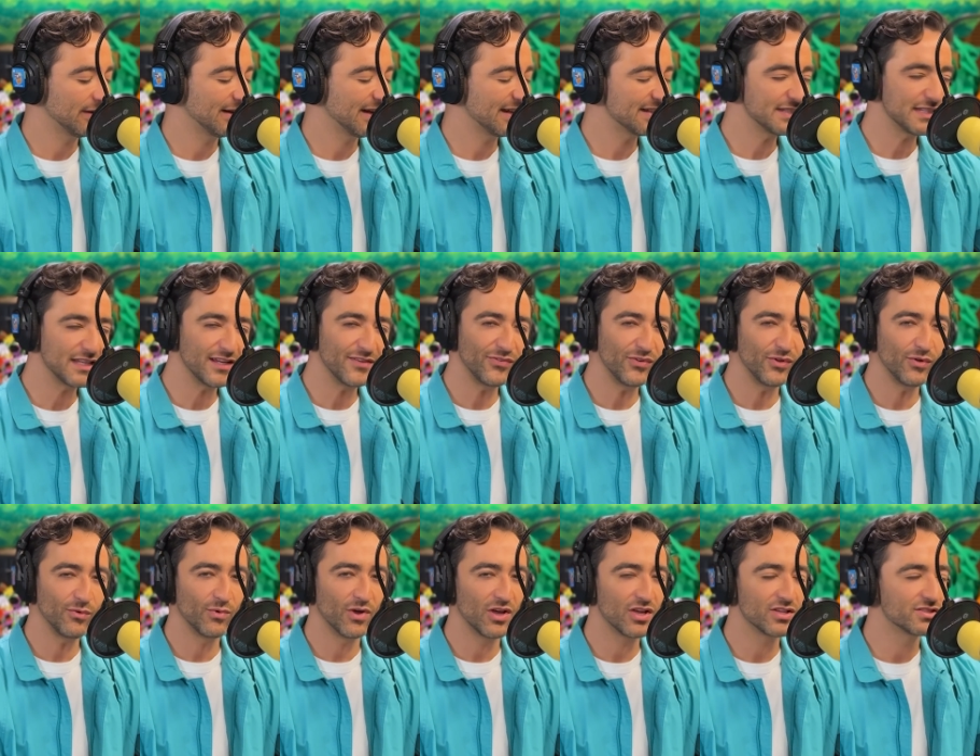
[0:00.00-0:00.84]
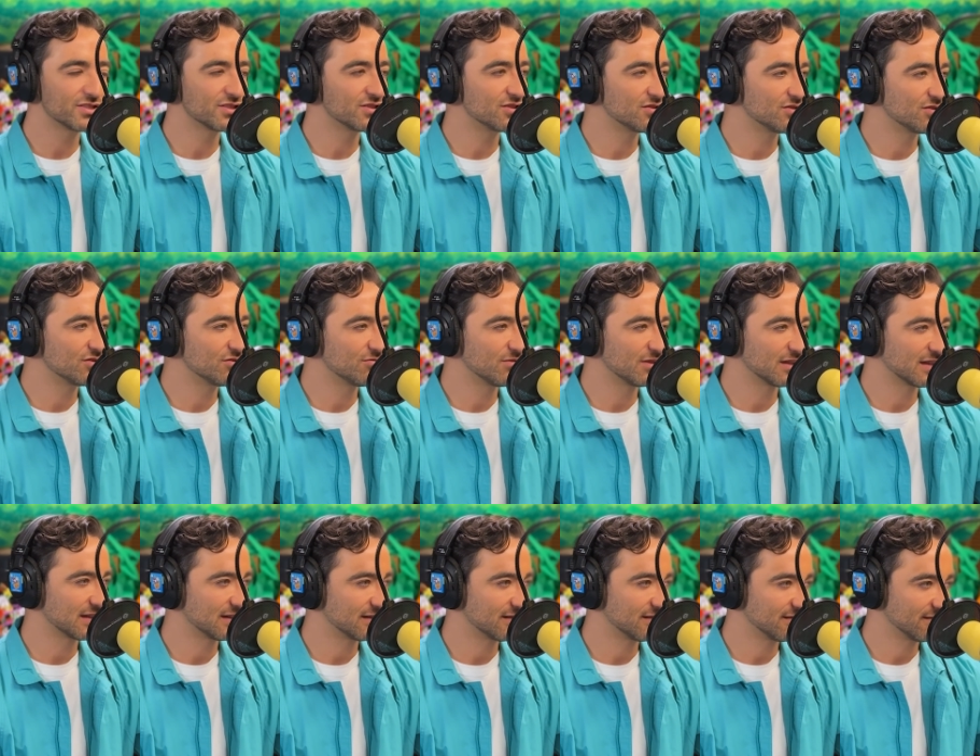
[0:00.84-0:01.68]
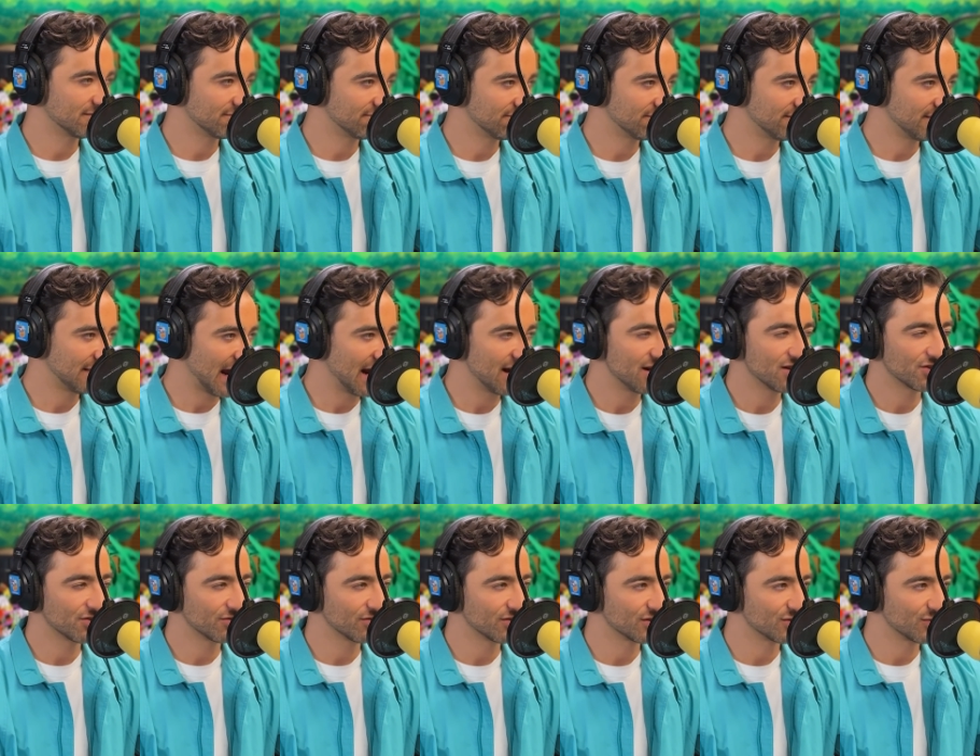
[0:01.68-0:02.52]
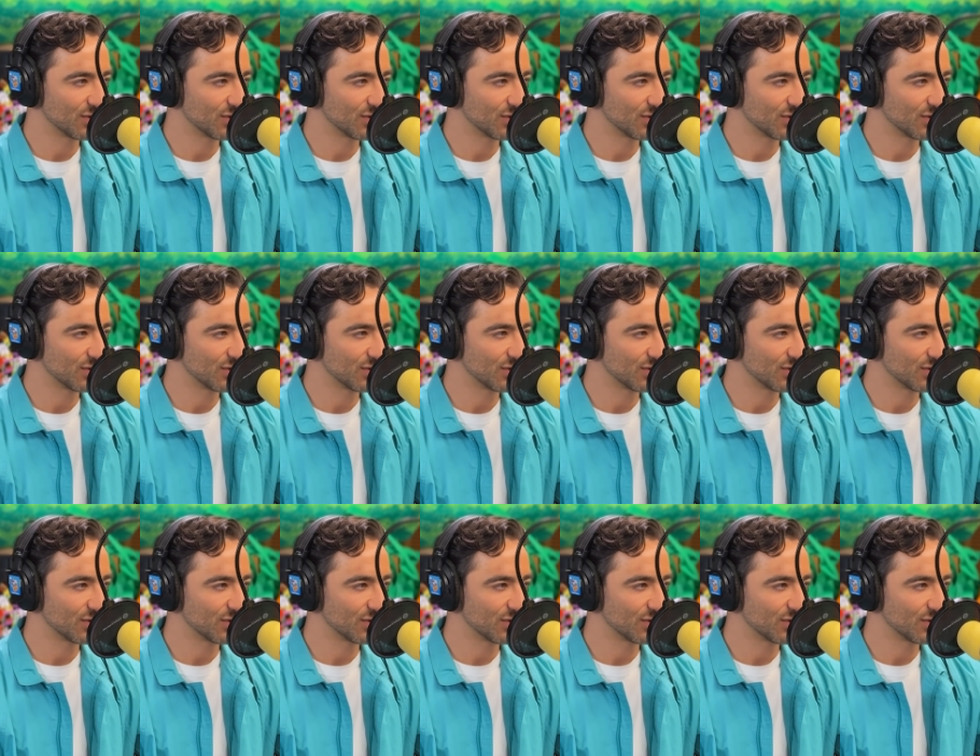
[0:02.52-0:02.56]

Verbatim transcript: Let's give you words to do with nature as